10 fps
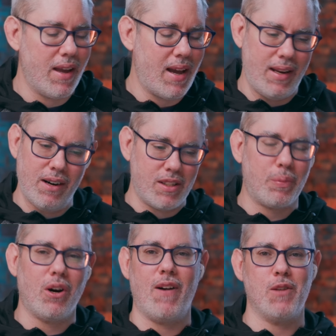Oh yeah, and here's the
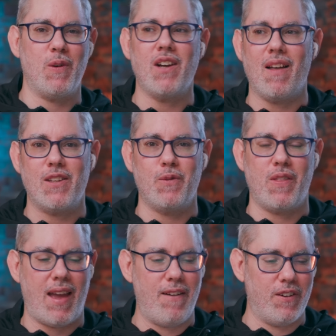ProRes. We saw this with
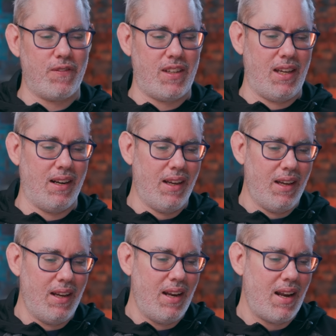the A15
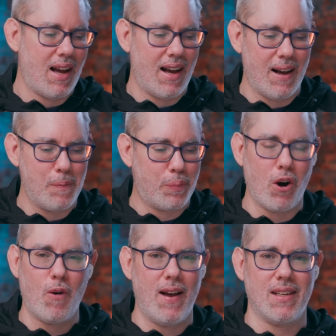uh,
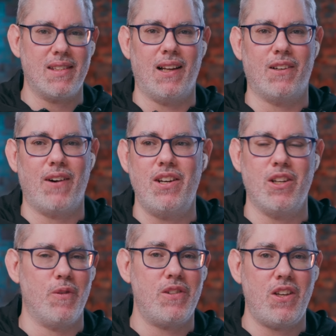ProRes
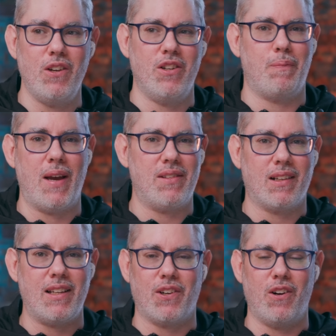acceleration was huge. It
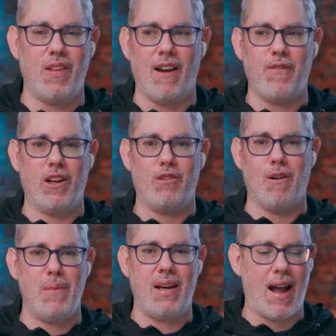basically turned the iPhone into a
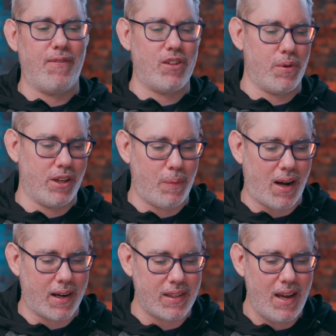mini afterburner
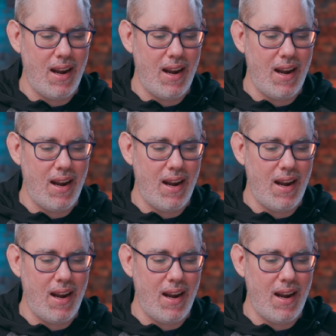box.